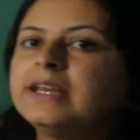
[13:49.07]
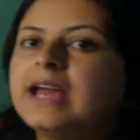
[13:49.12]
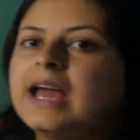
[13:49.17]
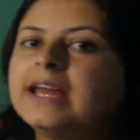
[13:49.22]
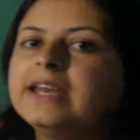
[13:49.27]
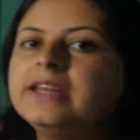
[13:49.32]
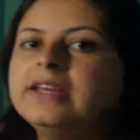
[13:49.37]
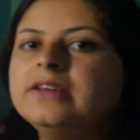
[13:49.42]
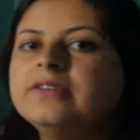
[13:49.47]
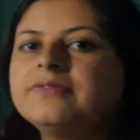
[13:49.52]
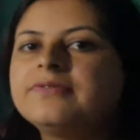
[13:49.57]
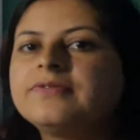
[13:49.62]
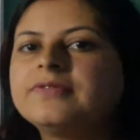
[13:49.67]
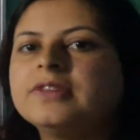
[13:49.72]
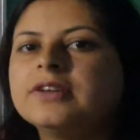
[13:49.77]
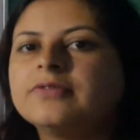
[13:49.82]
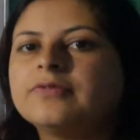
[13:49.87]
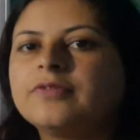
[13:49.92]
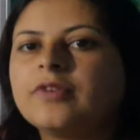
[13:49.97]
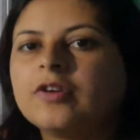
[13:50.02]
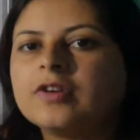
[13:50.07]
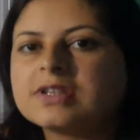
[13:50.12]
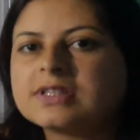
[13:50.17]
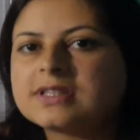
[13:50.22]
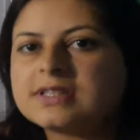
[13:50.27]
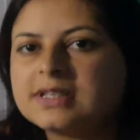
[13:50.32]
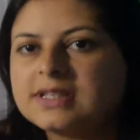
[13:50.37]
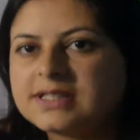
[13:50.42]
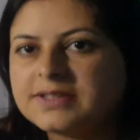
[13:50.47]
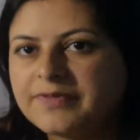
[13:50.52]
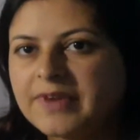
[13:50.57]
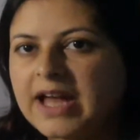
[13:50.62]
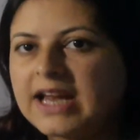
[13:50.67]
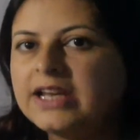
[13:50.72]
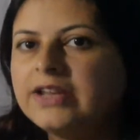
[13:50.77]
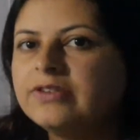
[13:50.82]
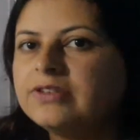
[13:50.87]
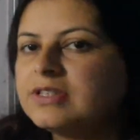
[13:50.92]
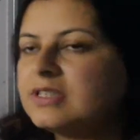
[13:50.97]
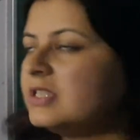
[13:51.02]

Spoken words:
and if the force's value is